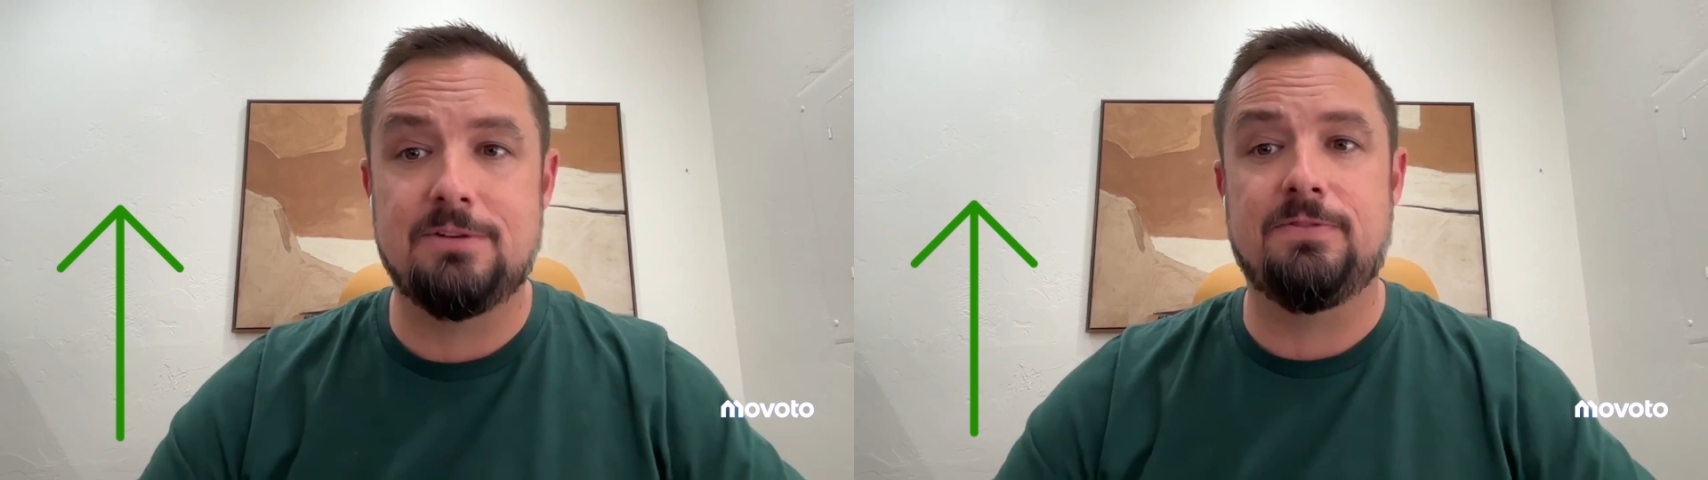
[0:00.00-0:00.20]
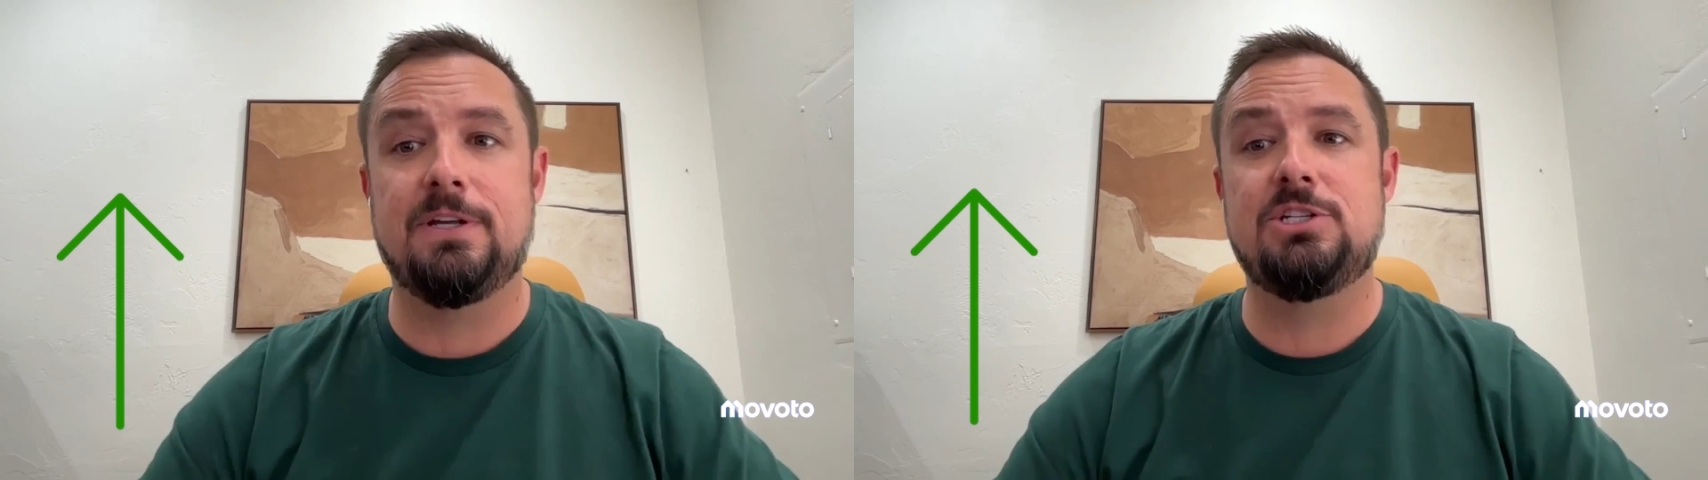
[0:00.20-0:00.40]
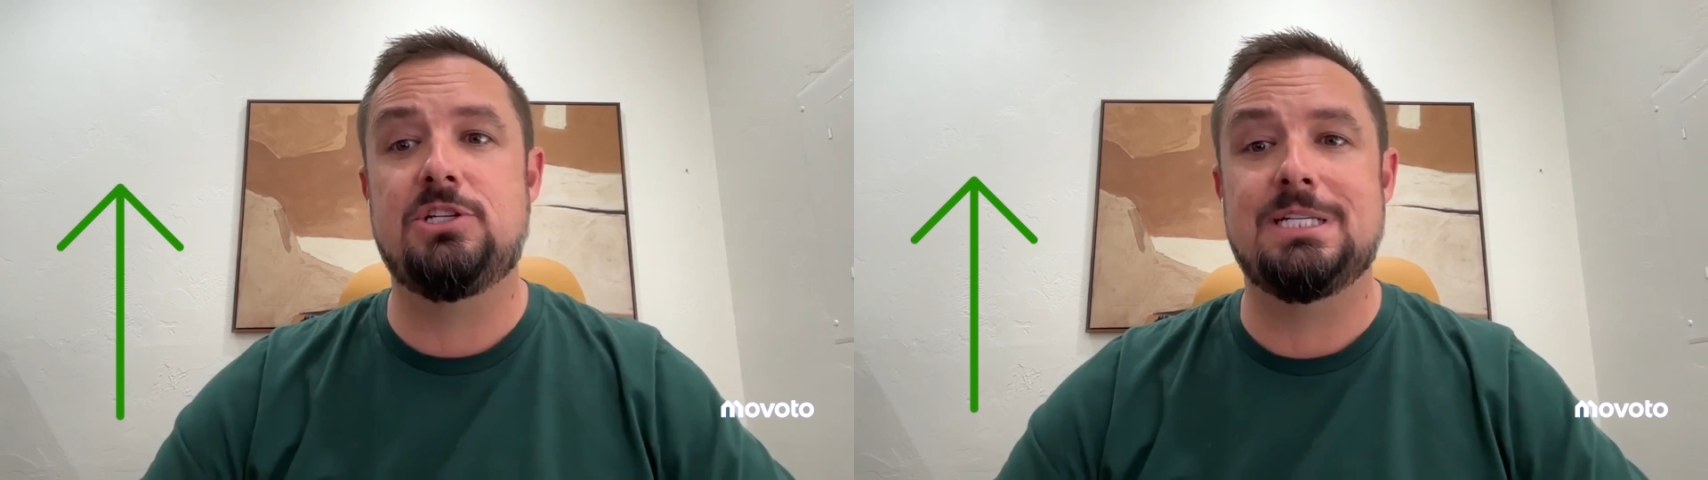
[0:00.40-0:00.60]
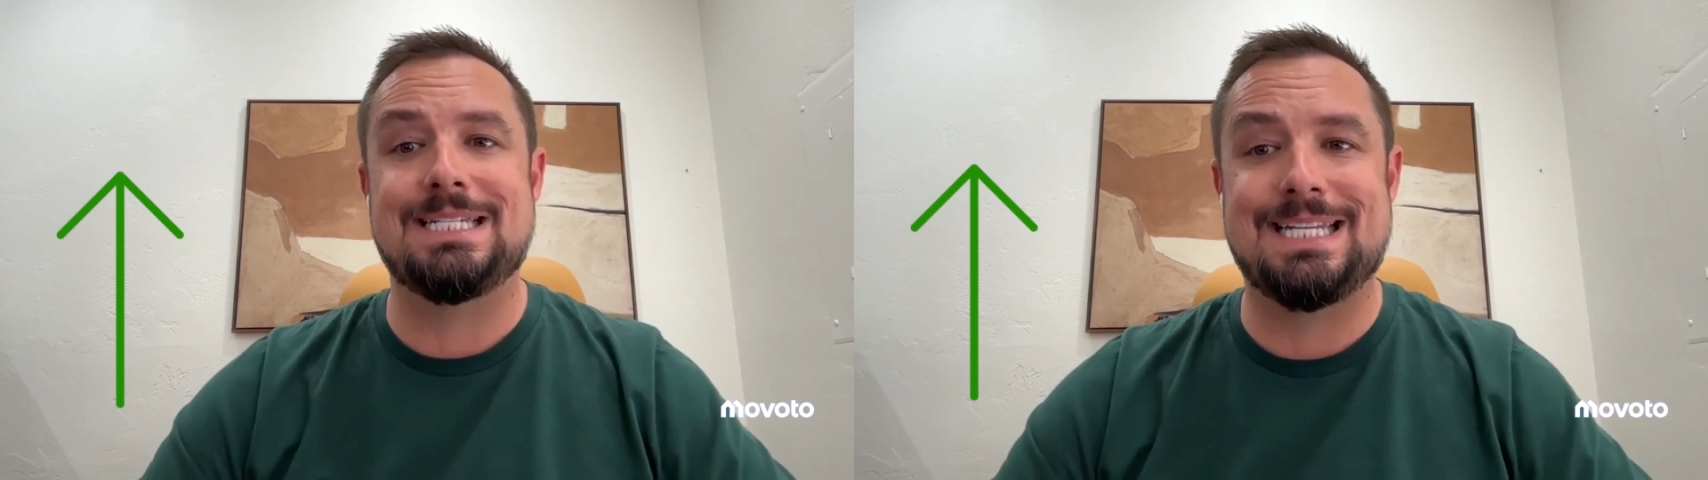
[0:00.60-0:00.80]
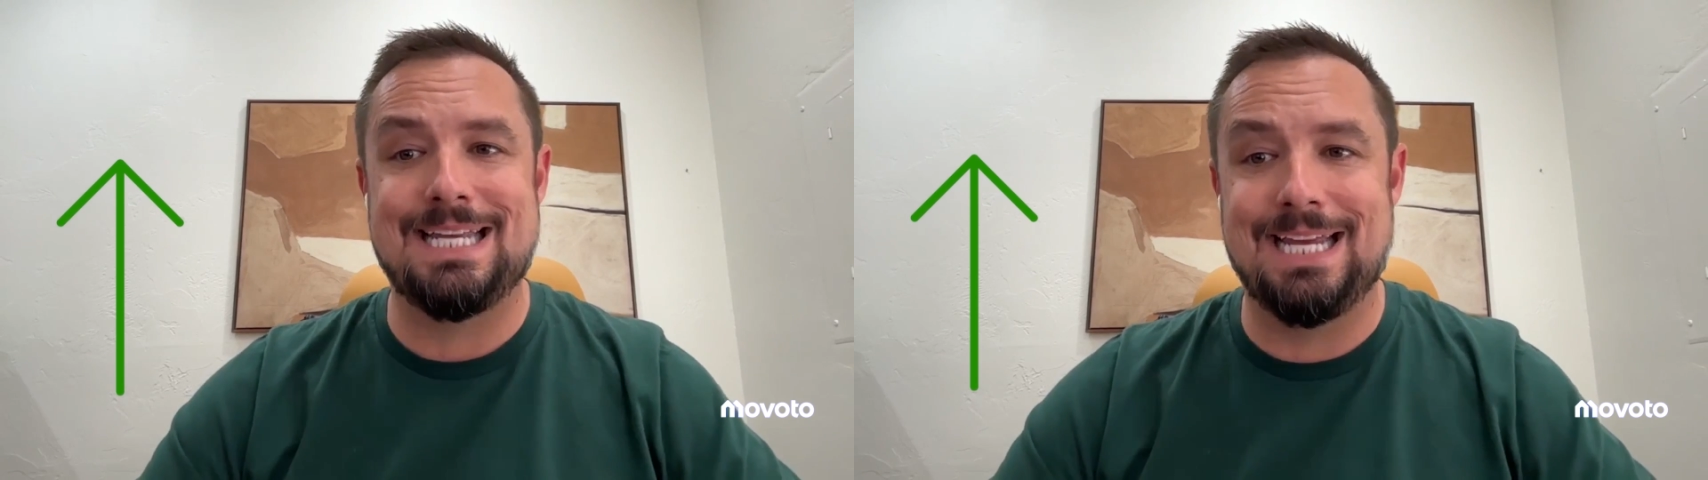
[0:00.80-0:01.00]
inflation
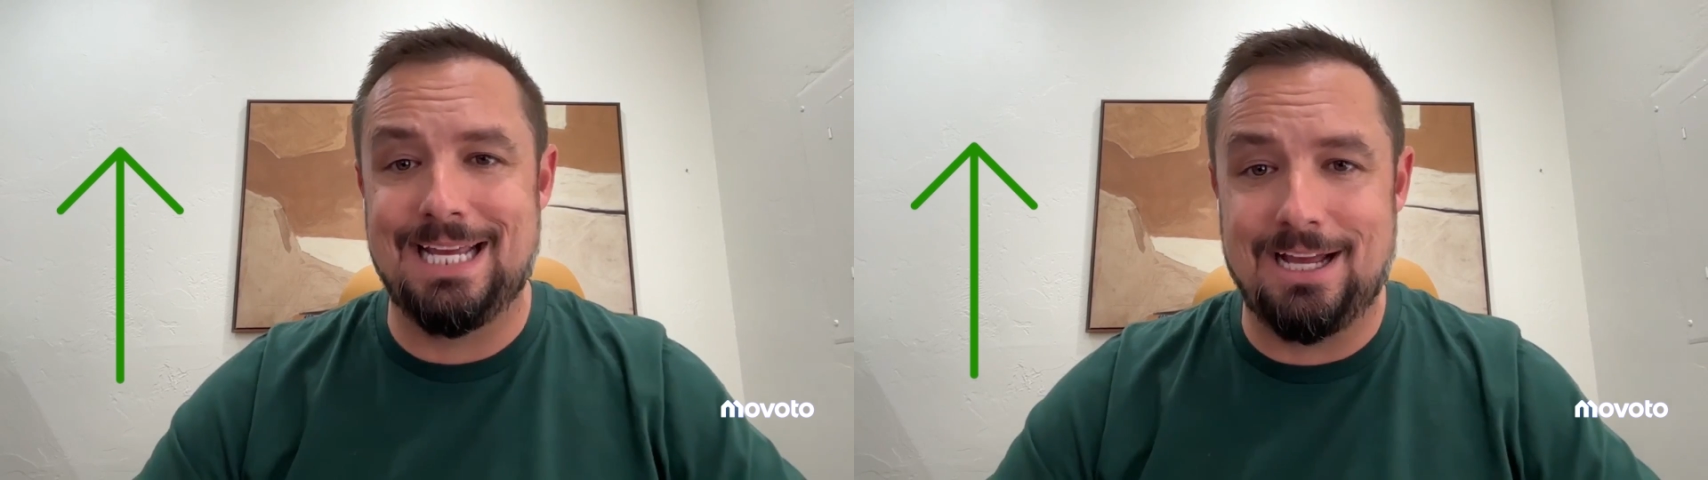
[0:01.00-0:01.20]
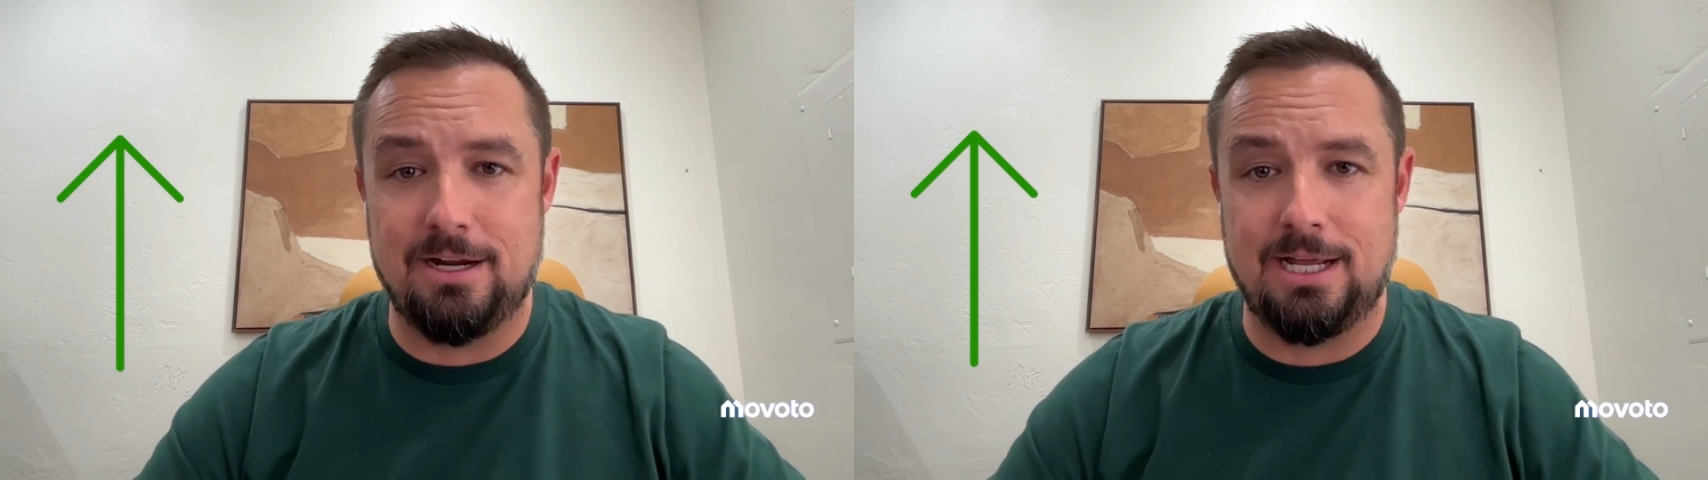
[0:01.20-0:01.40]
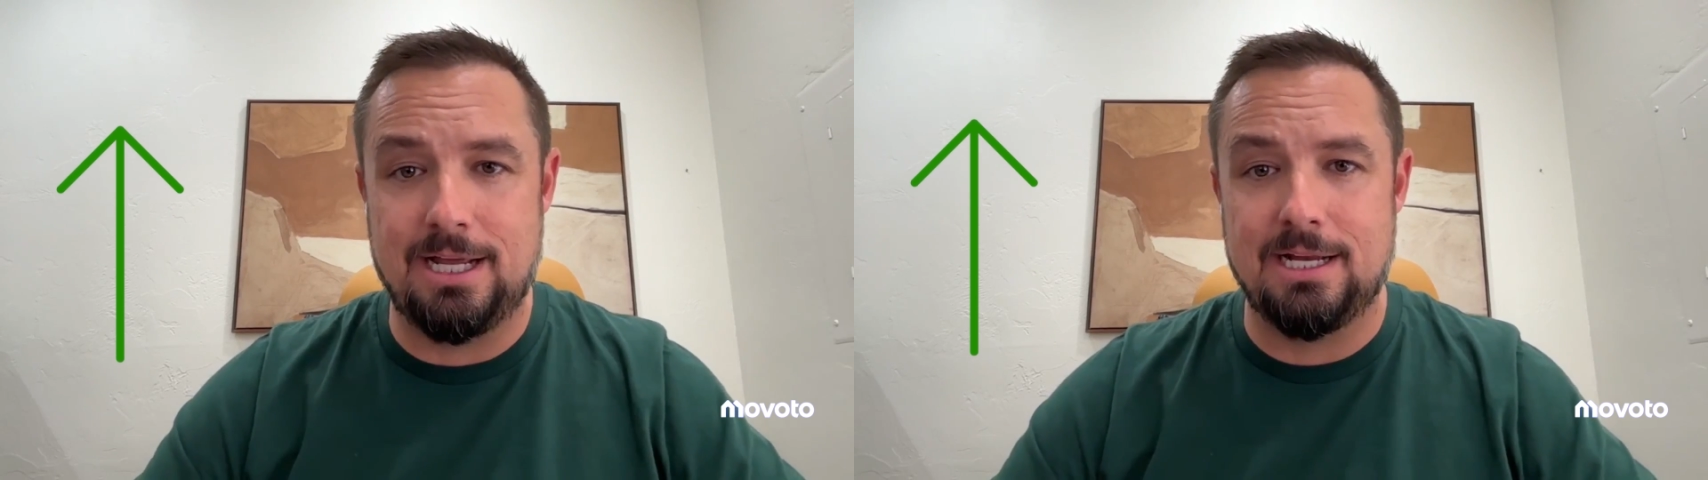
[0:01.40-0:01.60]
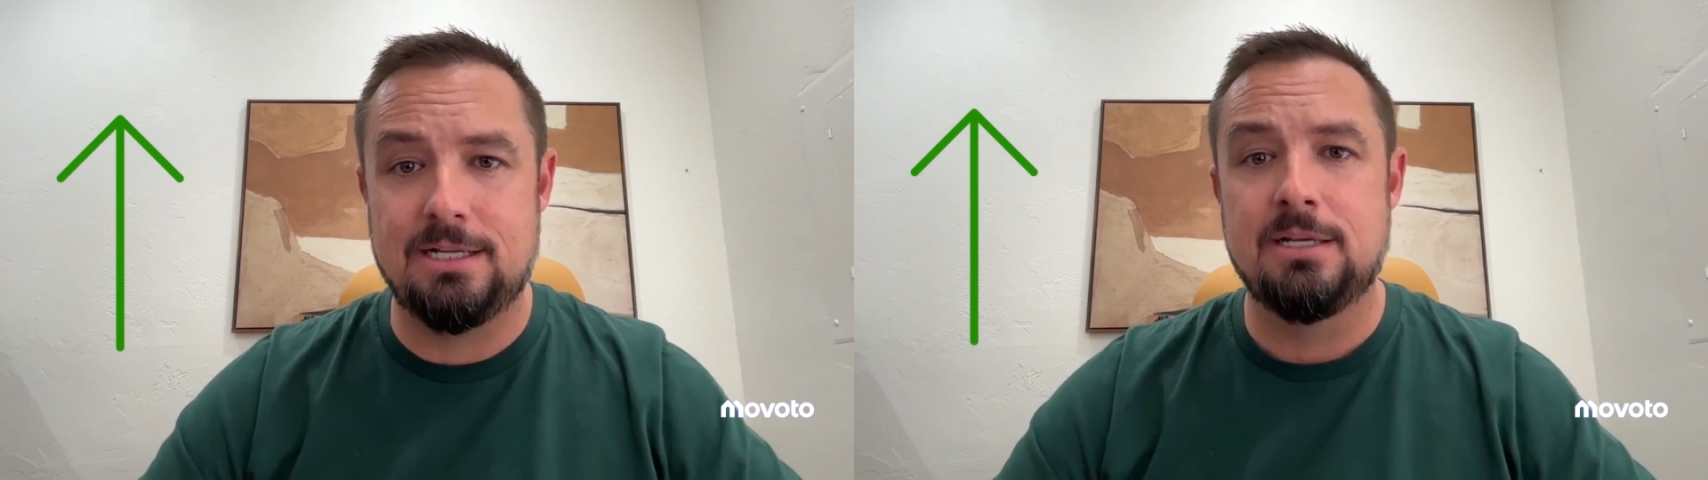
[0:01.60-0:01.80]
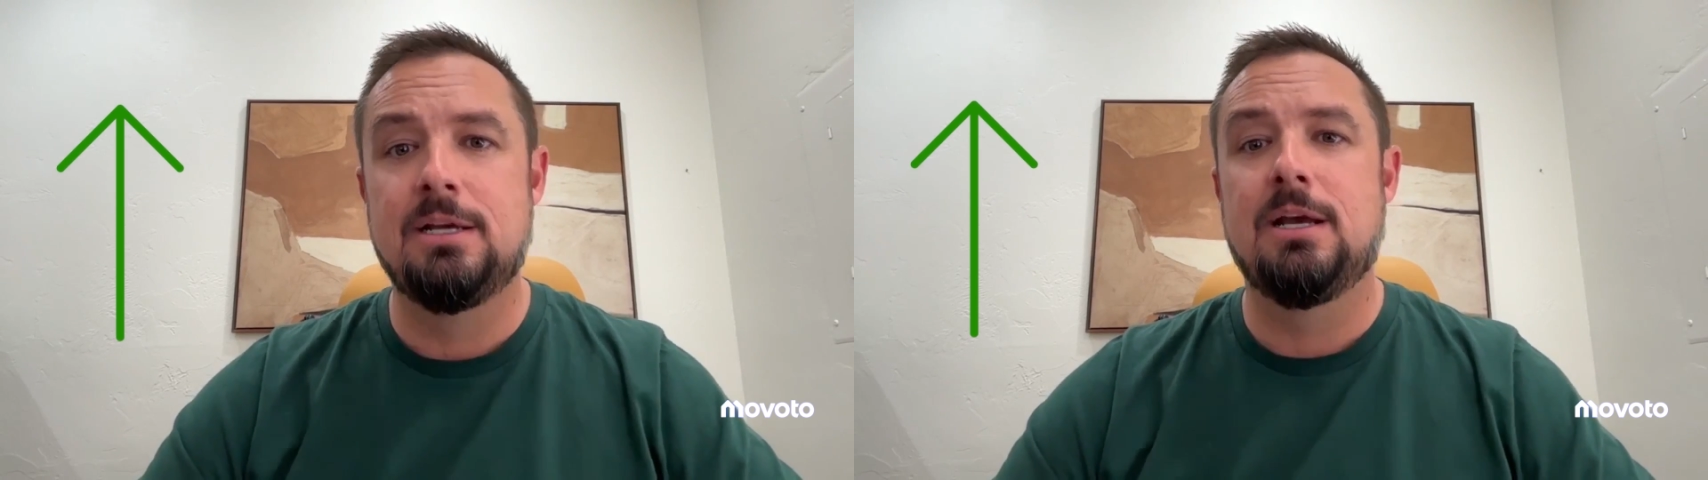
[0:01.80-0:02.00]
is getting out of hand,